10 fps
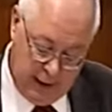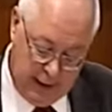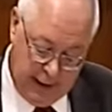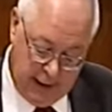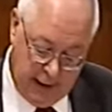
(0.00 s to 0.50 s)

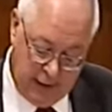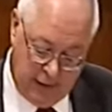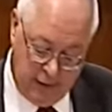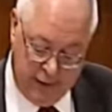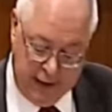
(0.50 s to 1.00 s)
early
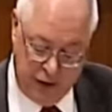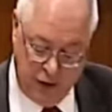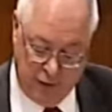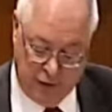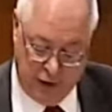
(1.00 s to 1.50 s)
intervention
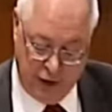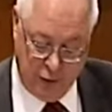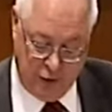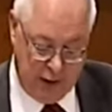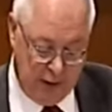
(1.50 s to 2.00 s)
for
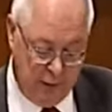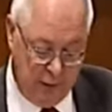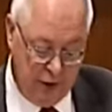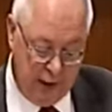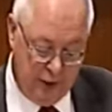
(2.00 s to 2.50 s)
children in our
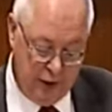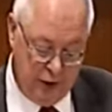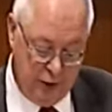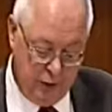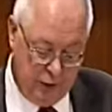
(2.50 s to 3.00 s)
primary
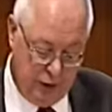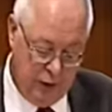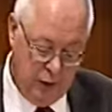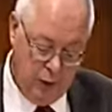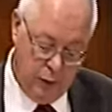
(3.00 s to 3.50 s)
schools
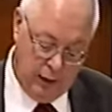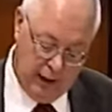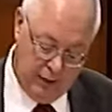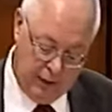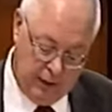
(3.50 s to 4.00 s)
who are
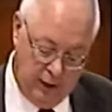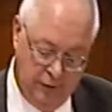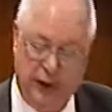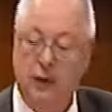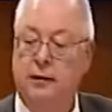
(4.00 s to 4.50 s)
having
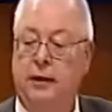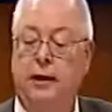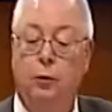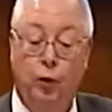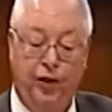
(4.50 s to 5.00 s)
difficulty
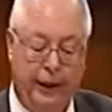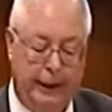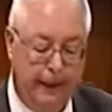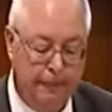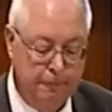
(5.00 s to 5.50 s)
with reading.